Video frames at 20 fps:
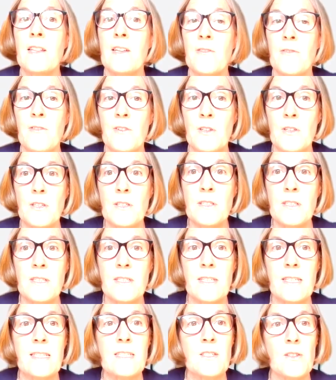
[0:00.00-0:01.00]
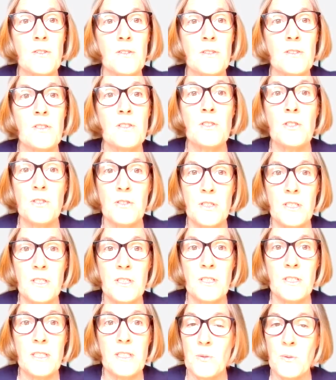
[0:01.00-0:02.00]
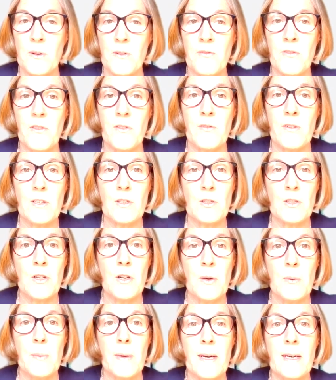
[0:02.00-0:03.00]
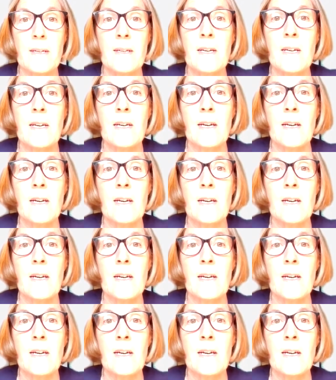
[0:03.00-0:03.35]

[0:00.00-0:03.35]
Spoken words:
The first is on Tuesday, the 12th of October,